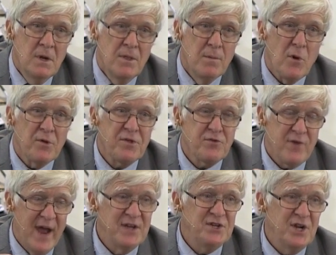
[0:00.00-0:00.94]
The most
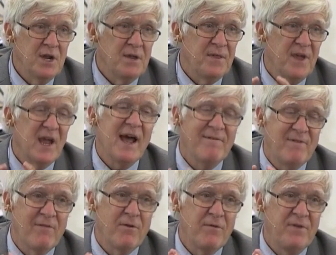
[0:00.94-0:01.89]
tragic thing I've
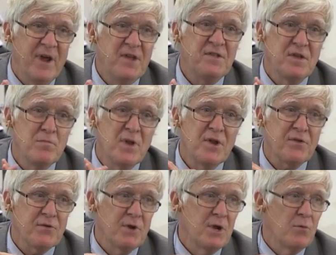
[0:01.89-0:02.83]
ever faced in
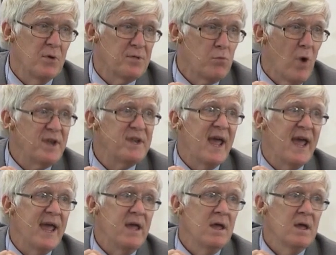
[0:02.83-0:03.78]
ministry was one
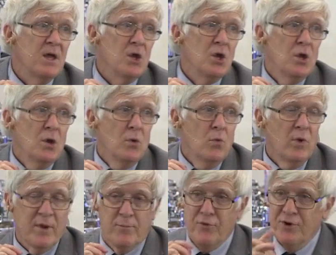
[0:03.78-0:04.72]
day
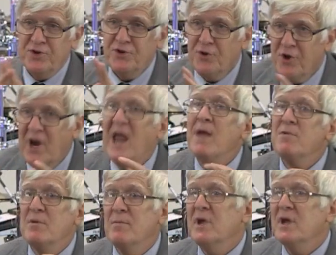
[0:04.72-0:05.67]
when a parishioner came
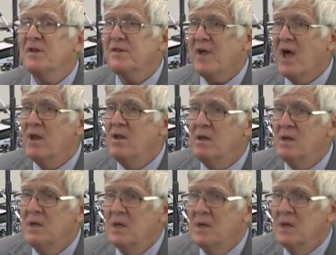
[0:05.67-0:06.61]
to me and said,
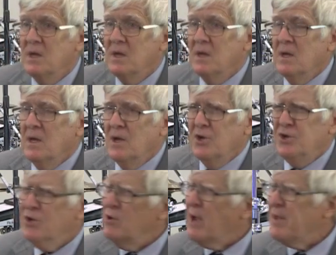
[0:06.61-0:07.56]
Do you